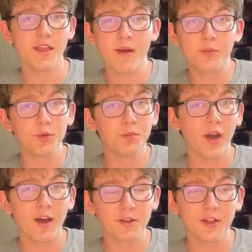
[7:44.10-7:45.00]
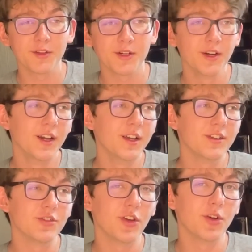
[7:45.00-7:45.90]
that poop brown color,
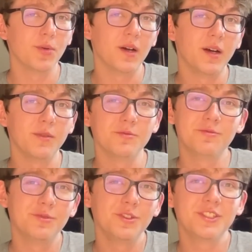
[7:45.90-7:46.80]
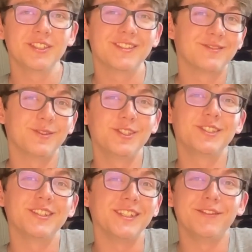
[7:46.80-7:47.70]
so we'll
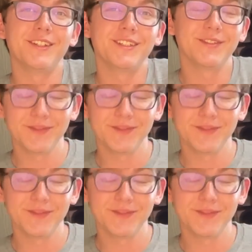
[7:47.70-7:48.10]
just leave it.